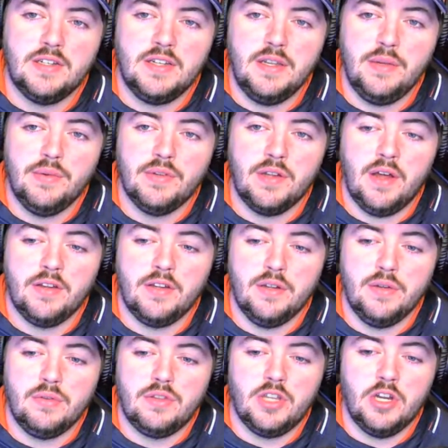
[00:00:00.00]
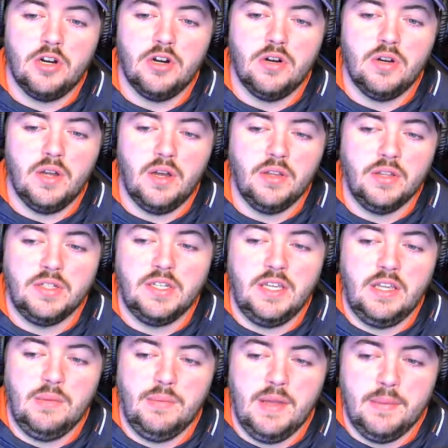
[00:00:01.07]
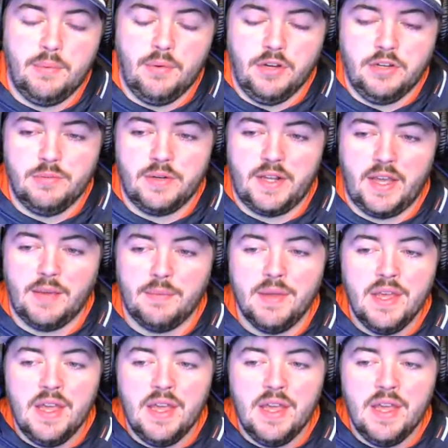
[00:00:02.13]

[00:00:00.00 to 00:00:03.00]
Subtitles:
He was also third on the team in points per game.